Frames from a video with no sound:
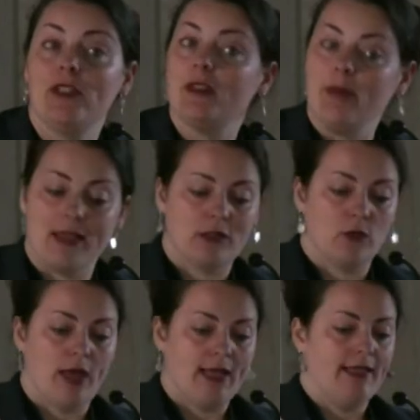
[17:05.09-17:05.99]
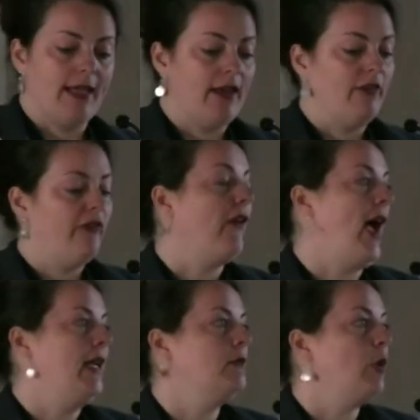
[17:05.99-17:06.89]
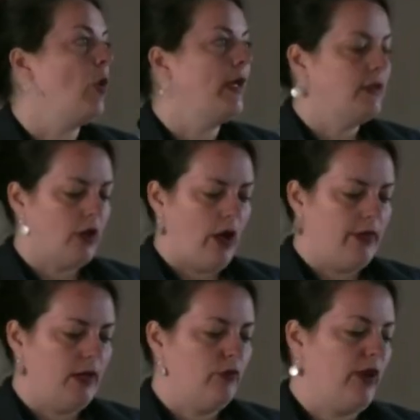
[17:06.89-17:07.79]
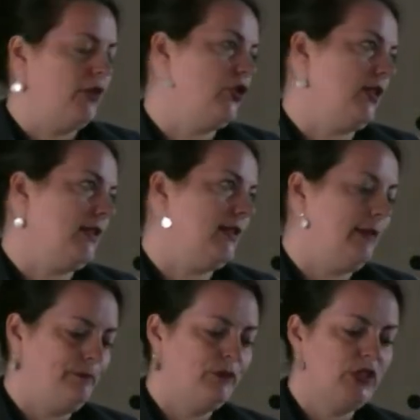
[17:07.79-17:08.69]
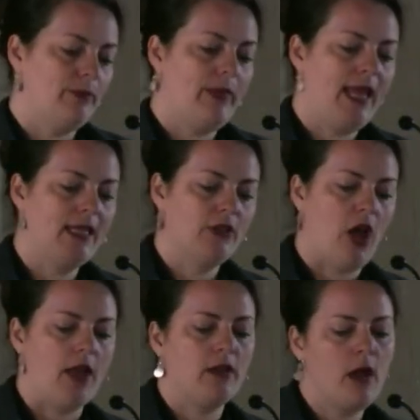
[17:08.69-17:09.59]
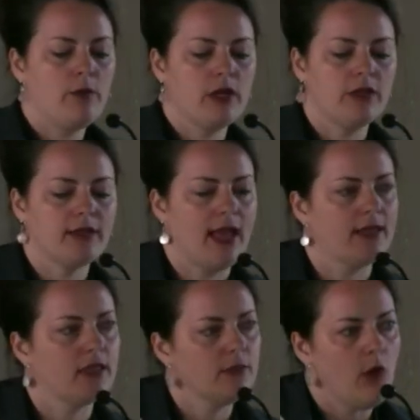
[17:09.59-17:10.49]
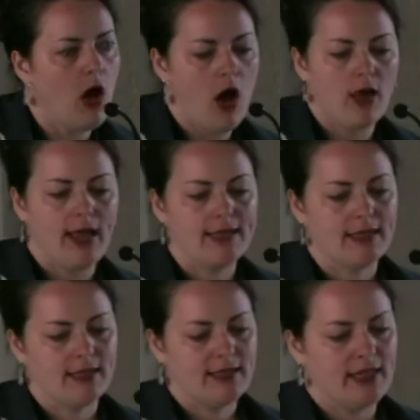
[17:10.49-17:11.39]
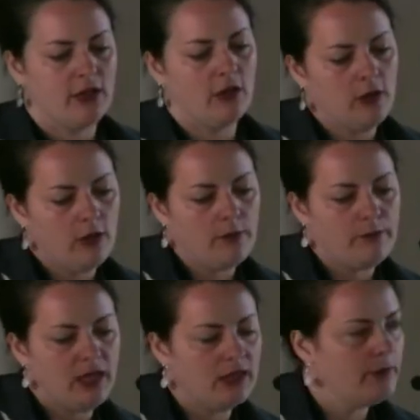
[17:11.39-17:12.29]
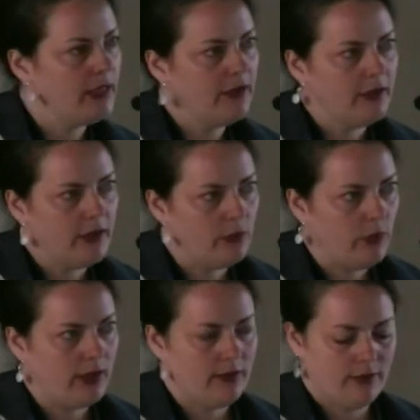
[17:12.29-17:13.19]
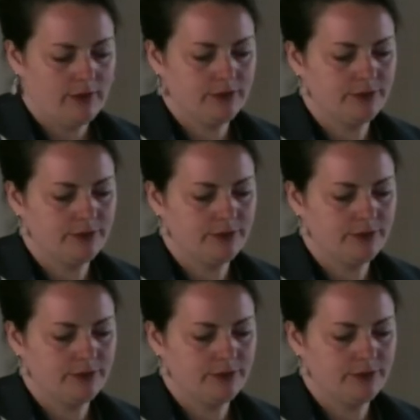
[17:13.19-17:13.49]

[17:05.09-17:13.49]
was the best way to get a fine point on their brushes, to paint on numbers as small as a single millimeter in width.